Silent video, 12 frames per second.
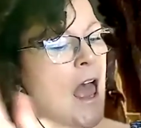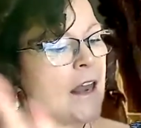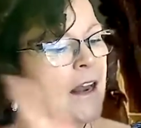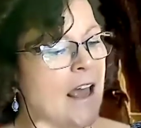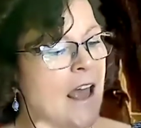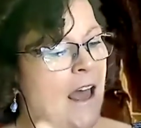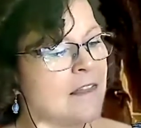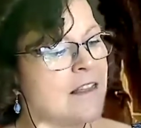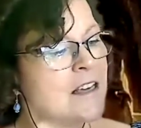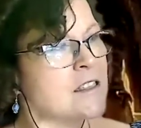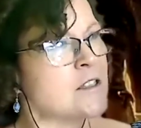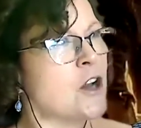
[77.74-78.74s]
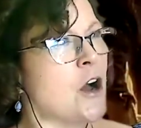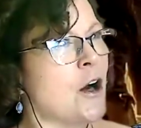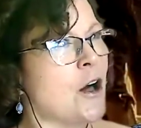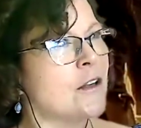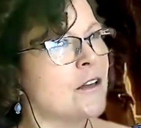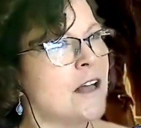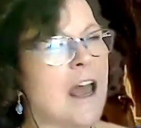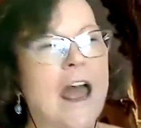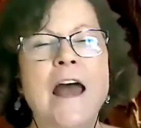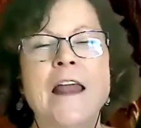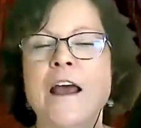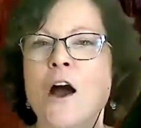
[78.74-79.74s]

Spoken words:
And I had this doll, and I